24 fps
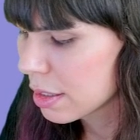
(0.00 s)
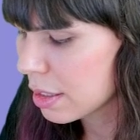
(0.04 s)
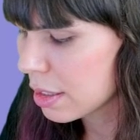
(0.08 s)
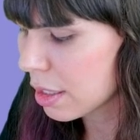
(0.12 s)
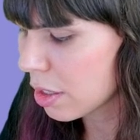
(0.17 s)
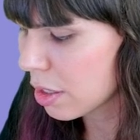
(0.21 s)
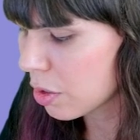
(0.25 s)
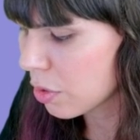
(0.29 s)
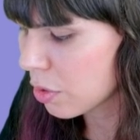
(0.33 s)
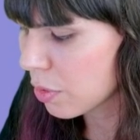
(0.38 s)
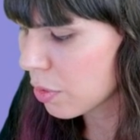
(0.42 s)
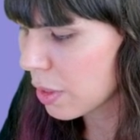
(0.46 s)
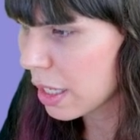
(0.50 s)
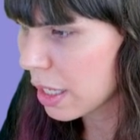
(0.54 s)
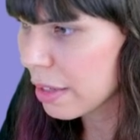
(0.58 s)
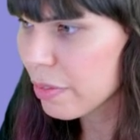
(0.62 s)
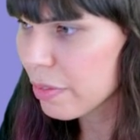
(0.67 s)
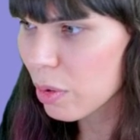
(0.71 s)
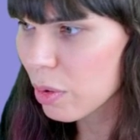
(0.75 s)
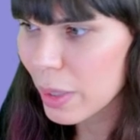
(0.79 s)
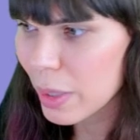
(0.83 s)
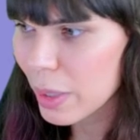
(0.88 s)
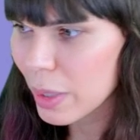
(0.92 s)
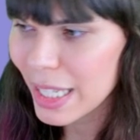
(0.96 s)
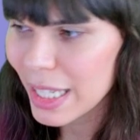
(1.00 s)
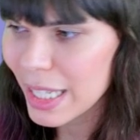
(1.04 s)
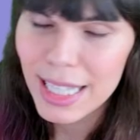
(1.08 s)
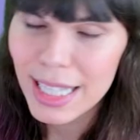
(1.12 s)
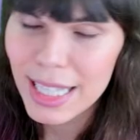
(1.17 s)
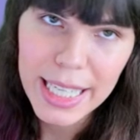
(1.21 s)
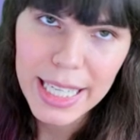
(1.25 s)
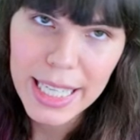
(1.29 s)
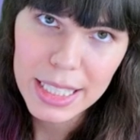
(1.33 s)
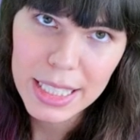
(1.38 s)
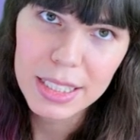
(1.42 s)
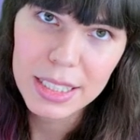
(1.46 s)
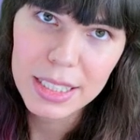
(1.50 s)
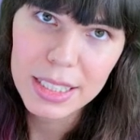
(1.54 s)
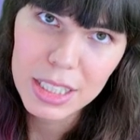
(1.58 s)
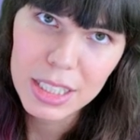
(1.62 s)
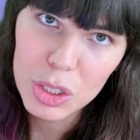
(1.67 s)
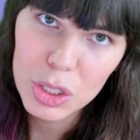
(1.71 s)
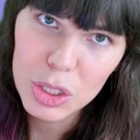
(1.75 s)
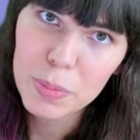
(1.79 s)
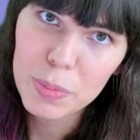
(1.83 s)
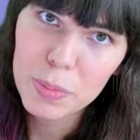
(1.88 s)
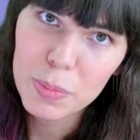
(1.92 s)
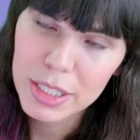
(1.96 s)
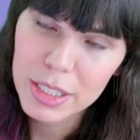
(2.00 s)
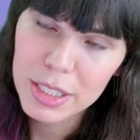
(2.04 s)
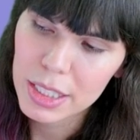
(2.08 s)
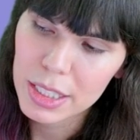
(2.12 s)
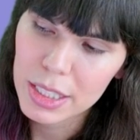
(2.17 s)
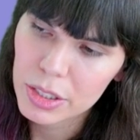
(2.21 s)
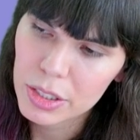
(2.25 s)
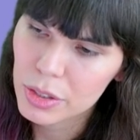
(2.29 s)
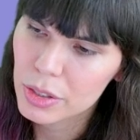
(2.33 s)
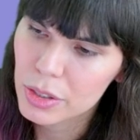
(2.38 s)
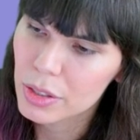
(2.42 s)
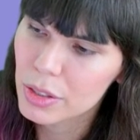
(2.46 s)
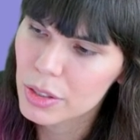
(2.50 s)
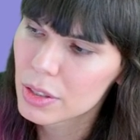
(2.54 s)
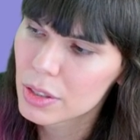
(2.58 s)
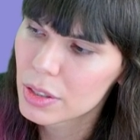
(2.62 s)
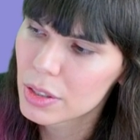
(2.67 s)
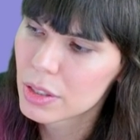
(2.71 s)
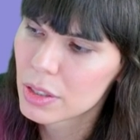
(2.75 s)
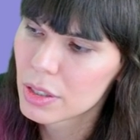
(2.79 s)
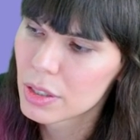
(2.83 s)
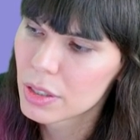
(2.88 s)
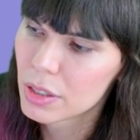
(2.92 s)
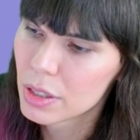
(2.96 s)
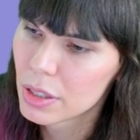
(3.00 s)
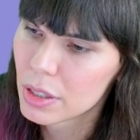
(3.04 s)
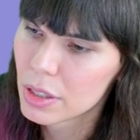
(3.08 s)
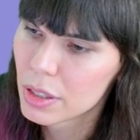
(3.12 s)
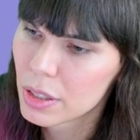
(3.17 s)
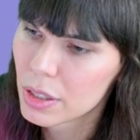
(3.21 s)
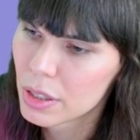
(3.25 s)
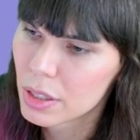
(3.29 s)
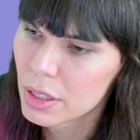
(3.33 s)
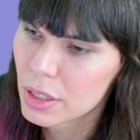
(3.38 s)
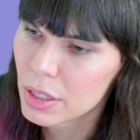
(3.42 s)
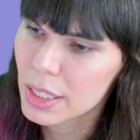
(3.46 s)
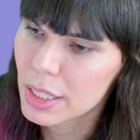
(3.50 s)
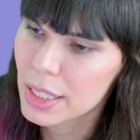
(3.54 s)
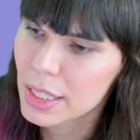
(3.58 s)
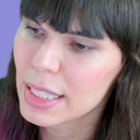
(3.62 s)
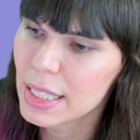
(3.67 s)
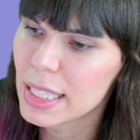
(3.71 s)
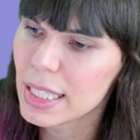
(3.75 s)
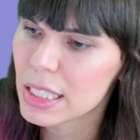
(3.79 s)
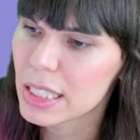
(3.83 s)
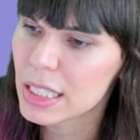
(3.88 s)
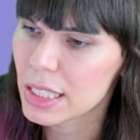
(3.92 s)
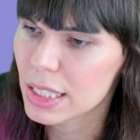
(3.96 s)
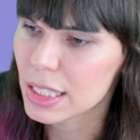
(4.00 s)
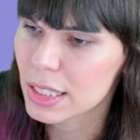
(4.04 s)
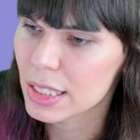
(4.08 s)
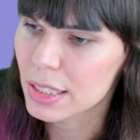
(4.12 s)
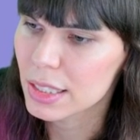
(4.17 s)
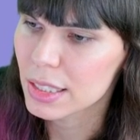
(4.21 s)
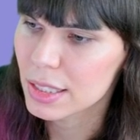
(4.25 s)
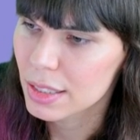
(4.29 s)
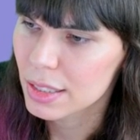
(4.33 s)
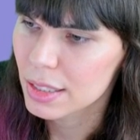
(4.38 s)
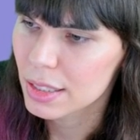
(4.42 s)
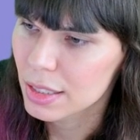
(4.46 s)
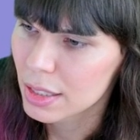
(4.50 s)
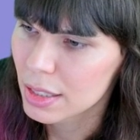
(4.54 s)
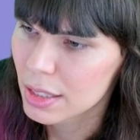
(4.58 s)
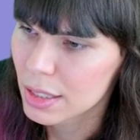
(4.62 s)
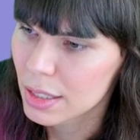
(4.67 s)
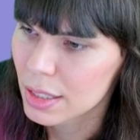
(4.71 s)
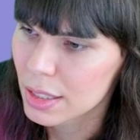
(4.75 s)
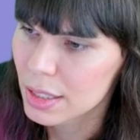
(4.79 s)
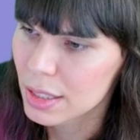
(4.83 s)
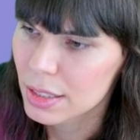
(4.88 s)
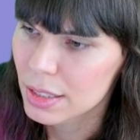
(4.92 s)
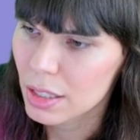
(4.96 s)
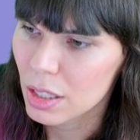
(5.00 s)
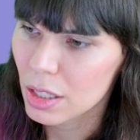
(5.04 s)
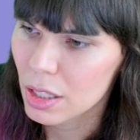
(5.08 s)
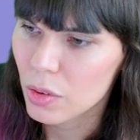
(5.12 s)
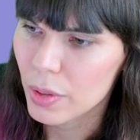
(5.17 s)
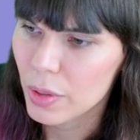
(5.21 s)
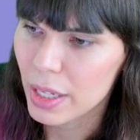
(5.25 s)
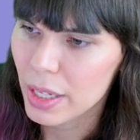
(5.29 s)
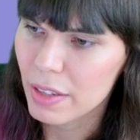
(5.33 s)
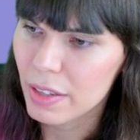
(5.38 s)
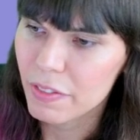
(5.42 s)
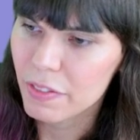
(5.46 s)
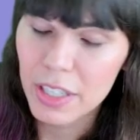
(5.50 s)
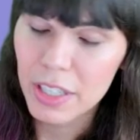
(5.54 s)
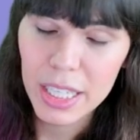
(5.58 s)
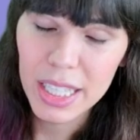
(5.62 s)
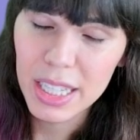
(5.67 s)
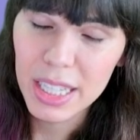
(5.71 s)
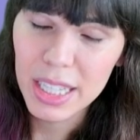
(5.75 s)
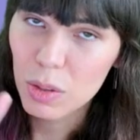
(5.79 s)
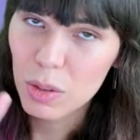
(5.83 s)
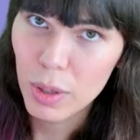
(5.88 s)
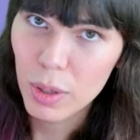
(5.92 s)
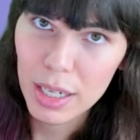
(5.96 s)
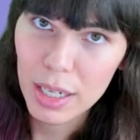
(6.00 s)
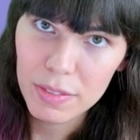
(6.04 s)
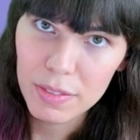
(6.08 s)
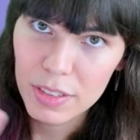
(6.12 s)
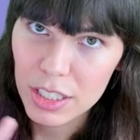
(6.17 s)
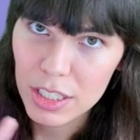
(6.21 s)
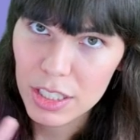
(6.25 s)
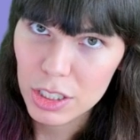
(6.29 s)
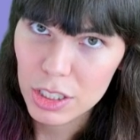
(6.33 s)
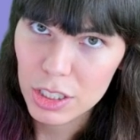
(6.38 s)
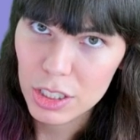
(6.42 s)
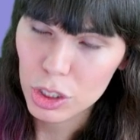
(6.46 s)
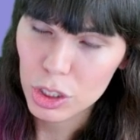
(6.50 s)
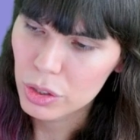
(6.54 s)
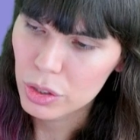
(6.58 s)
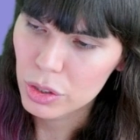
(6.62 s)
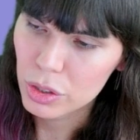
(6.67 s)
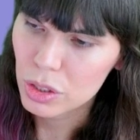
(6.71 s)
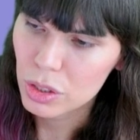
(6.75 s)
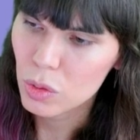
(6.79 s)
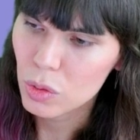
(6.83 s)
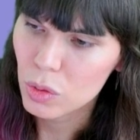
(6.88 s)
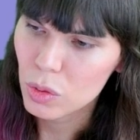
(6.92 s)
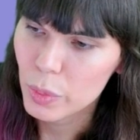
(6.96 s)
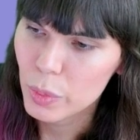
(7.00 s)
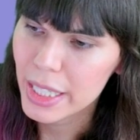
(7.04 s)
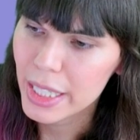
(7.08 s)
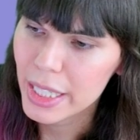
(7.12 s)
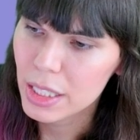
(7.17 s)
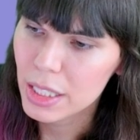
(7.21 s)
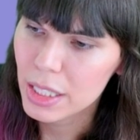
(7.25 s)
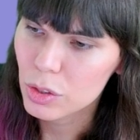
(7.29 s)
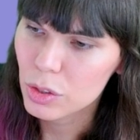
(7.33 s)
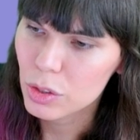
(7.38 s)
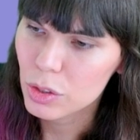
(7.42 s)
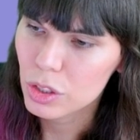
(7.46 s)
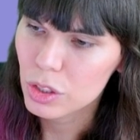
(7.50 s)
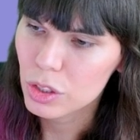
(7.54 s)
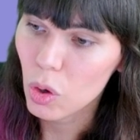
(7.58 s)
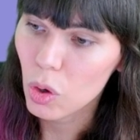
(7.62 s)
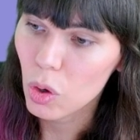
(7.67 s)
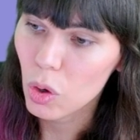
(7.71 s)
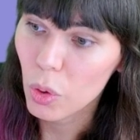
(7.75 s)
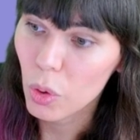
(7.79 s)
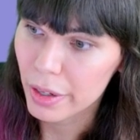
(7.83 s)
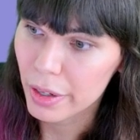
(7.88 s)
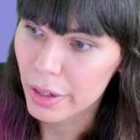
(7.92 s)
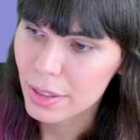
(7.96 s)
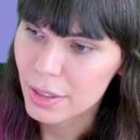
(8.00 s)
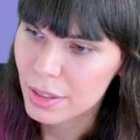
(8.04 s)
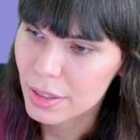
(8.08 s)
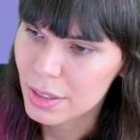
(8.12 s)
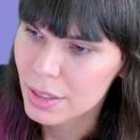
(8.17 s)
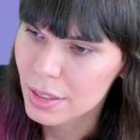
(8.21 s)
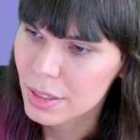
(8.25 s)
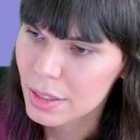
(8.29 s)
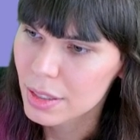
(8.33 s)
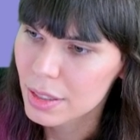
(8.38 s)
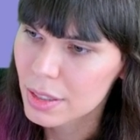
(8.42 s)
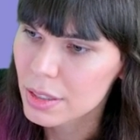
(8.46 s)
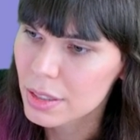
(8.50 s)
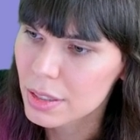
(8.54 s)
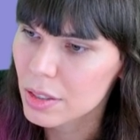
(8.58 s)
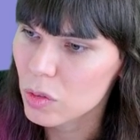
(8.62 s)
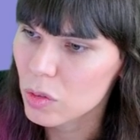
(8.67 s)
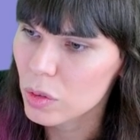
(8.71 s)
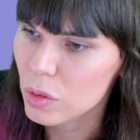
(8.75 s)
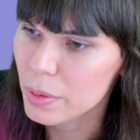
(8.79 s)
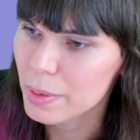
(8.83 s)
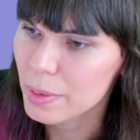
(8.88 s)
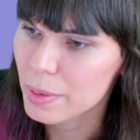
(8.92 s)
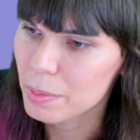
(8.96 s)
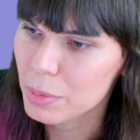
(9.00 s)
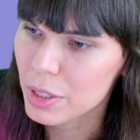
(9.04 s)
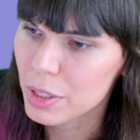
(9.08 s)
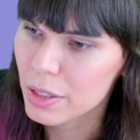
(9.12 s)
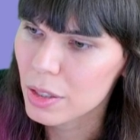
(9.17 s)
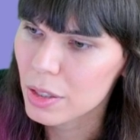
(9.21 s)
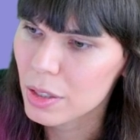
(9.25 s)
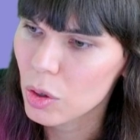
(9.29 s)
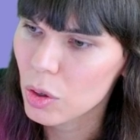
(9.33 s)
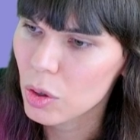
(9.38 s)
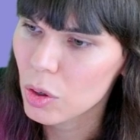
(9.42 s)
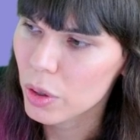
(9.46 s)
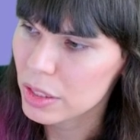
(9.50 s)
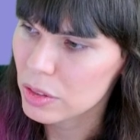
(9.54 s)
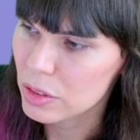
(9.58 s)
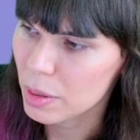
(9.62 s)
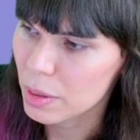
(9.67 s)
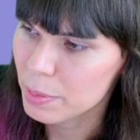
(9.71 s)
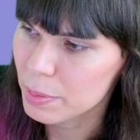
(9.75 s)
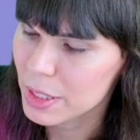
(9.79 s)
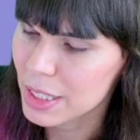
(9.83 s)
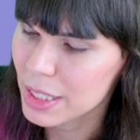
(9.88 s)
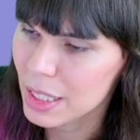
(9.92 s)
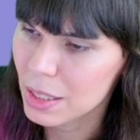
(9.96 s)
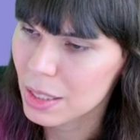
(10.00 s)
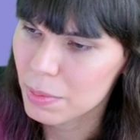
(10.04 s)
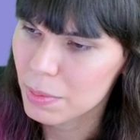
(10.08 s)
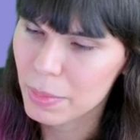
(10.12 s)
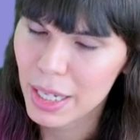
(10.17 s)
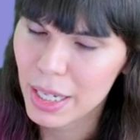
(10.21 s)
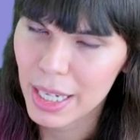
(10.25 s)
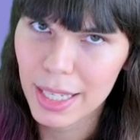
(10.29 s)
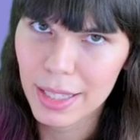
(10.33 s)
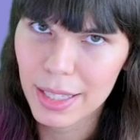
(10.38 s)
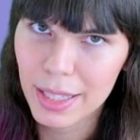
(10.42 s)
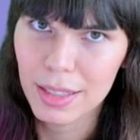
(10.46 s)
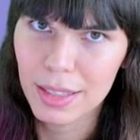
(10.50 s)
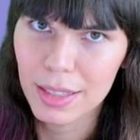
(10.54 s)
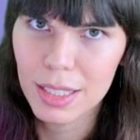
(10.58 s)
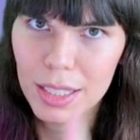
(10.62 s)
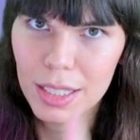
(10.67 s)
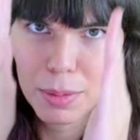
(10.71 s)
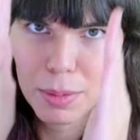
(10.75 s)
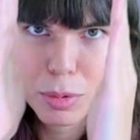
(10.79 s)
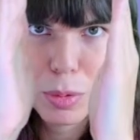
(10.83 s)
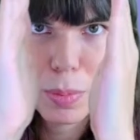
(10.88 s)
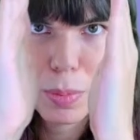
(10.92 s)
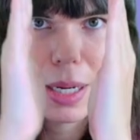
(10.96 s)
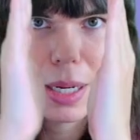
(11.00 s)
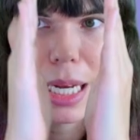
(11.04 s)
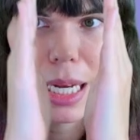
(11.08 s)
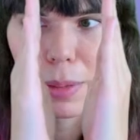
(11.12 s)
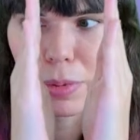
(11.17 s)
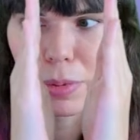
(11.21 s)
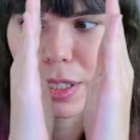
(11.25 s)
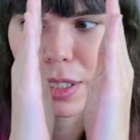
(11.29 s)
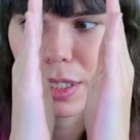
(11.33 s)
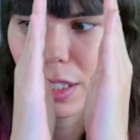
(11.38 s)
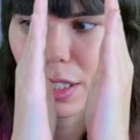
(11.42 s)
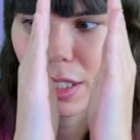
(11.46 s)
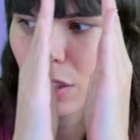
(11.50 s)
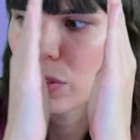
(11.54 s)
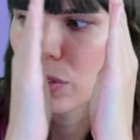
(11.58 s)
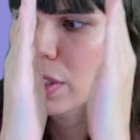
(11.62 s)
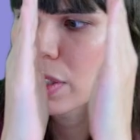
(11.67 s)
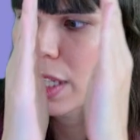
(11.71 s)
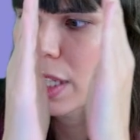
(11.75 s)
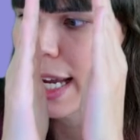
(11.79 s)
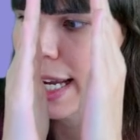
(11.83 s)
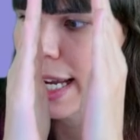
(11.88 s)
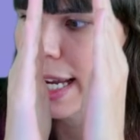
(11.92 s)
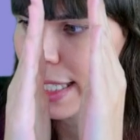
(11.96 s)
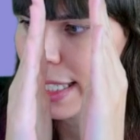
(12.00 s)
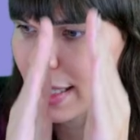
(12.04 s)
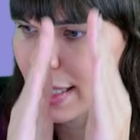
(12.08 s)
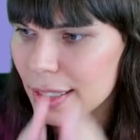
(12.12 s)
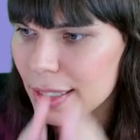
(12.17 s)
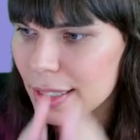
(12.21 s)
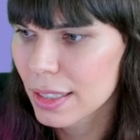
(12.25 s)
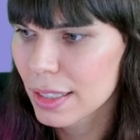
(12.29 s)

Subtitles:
So if we want to link two potential conditions, so if either one of these are true, we can use OR. So remember, OR is represented by the double pipes, the two lines.